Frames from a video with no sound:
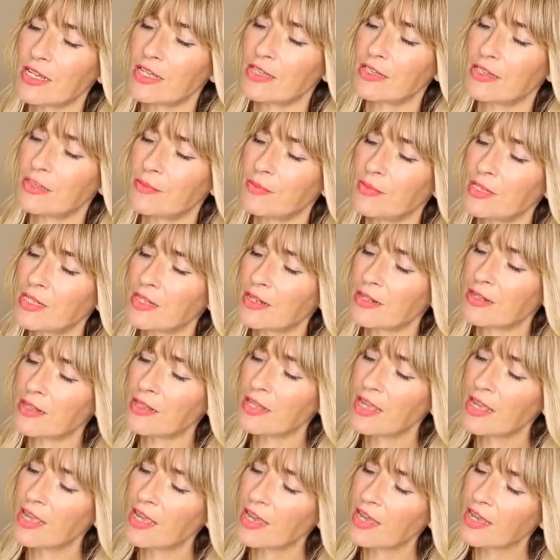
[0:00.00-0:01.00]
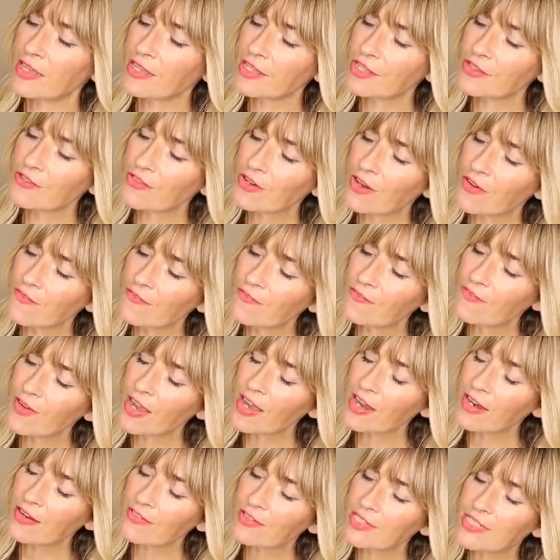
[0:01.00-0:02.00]
in the middle, and then you've got a
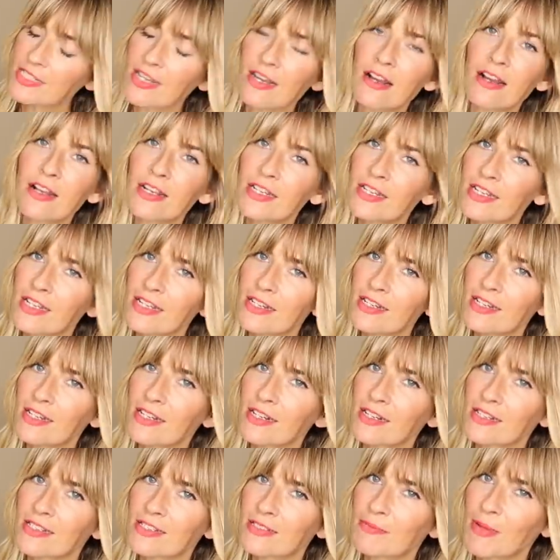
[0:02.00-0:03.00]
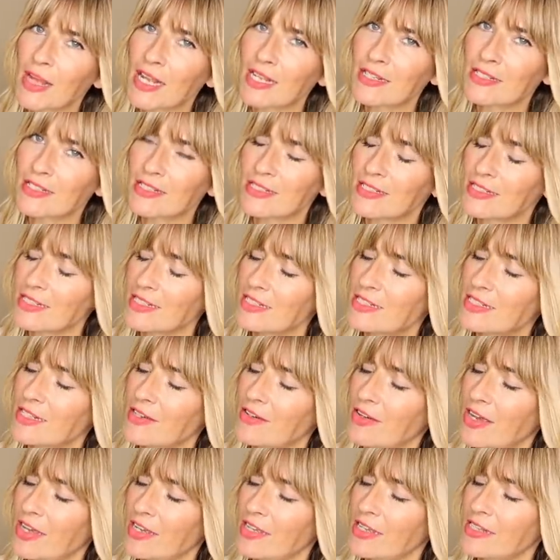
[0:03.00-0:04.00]
very tiny little pendant
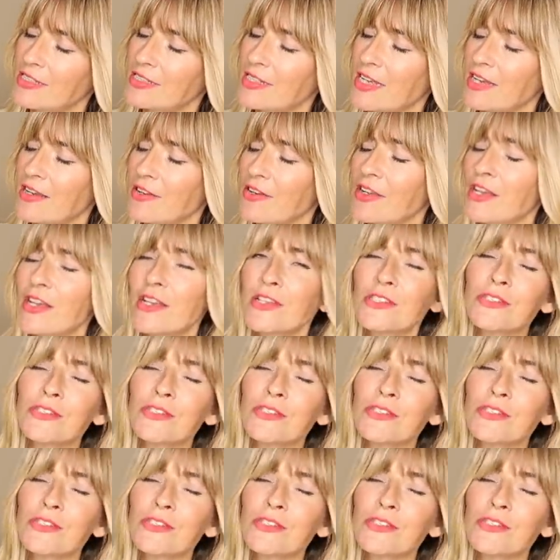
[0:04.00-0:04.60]
detail hanging down.